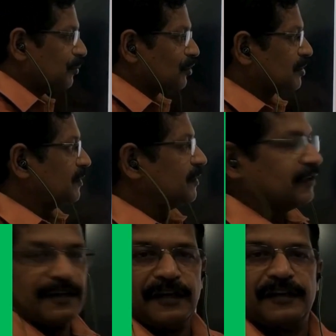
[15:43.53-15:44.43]

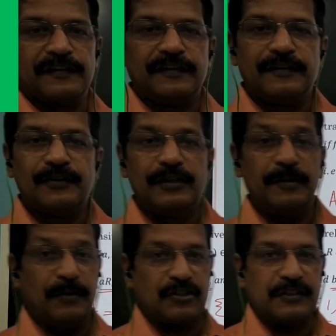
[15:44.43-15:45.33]
important relation,
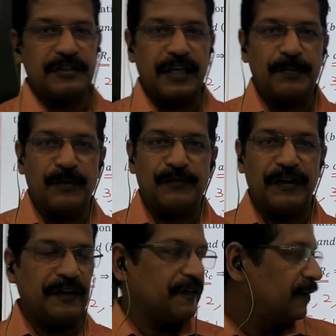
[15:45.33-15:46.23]
important type of
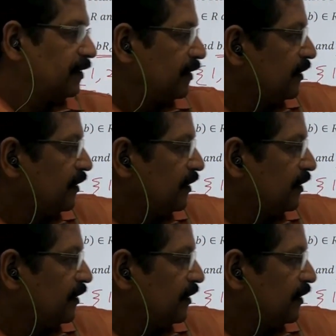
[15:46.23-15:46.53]
relation.